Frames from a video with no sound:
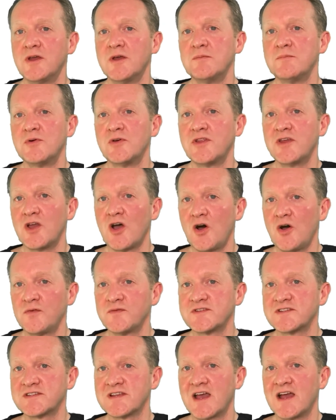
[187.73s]
but the
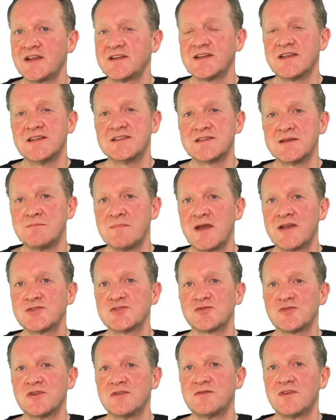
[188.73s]
offset is a
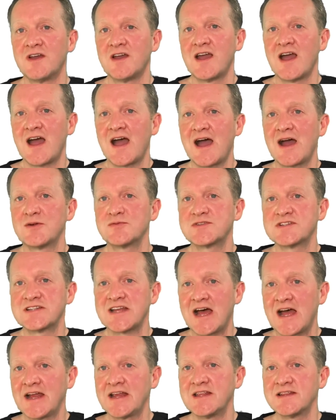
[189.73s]
measure of how
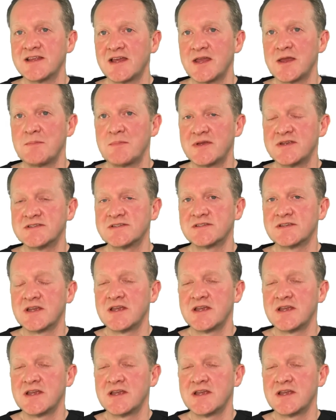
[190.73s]
tight the hip is.